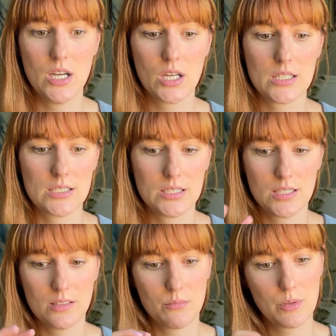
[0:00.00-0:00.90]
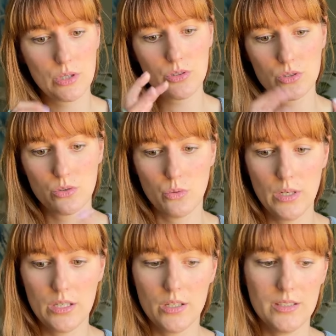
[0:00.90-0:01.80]
Because personal
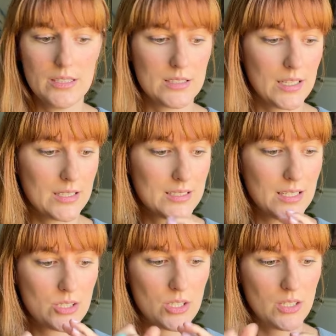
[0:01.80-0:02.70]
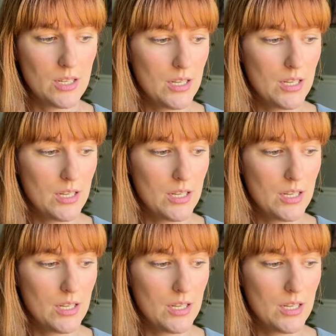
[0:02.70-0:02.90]
will is like such a,